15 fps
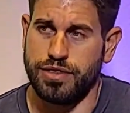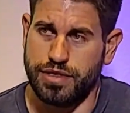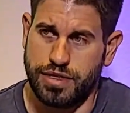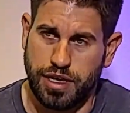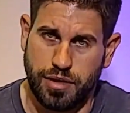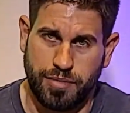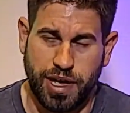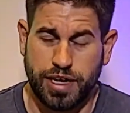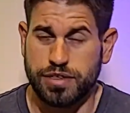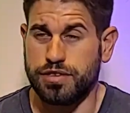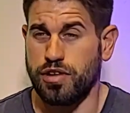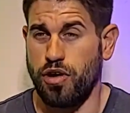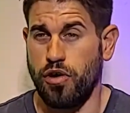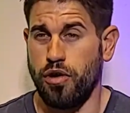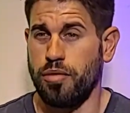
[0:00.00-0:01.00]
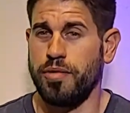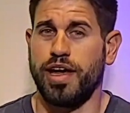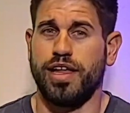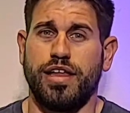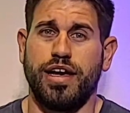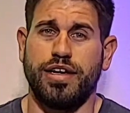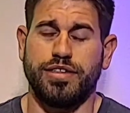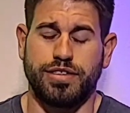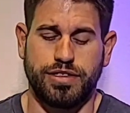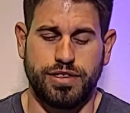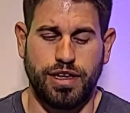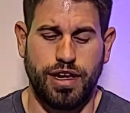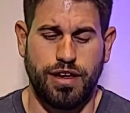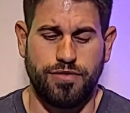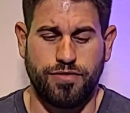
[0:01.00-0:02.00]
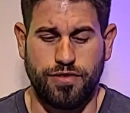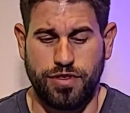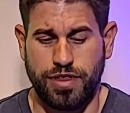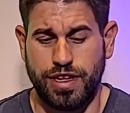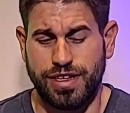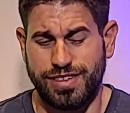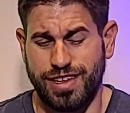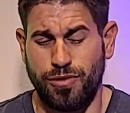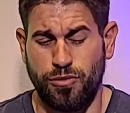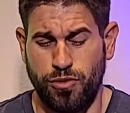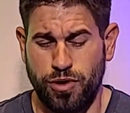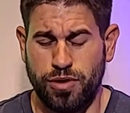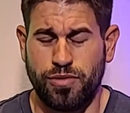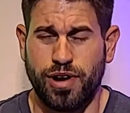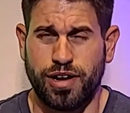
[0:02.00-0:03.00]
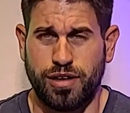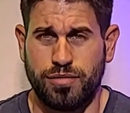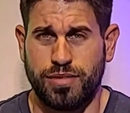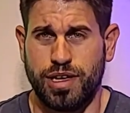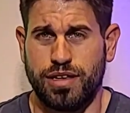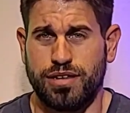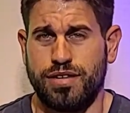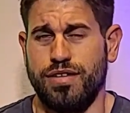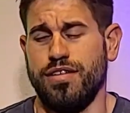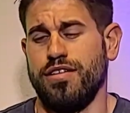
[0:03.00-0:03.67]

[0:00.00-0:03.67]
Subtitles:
DMX all lights, and for these I would recommend